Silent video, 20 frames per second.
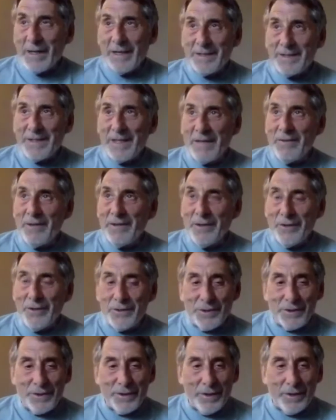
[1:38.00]
70 years
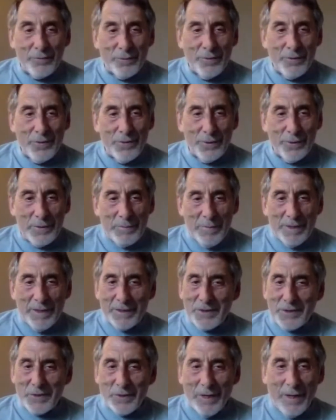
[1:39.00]
to cover in 30
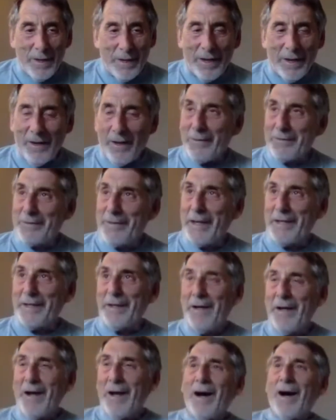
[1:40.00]
minutes.
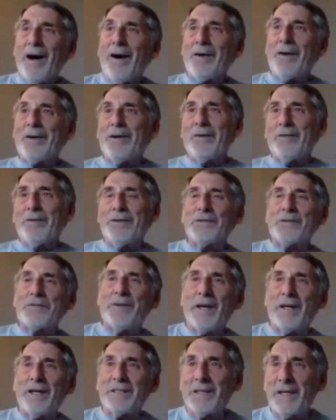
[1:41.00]
I'll cover it as
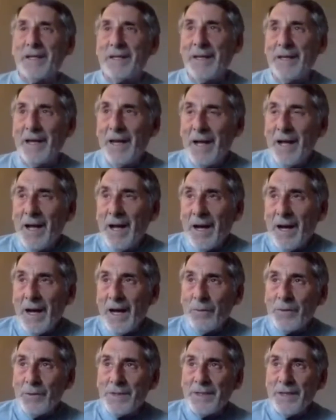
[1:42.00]
fast as I can. I
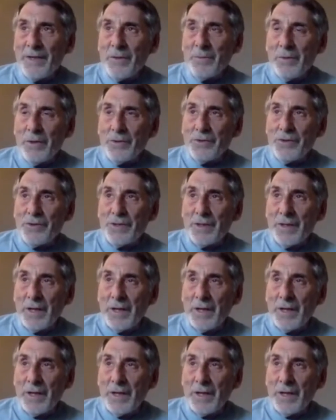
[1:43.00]
would say the most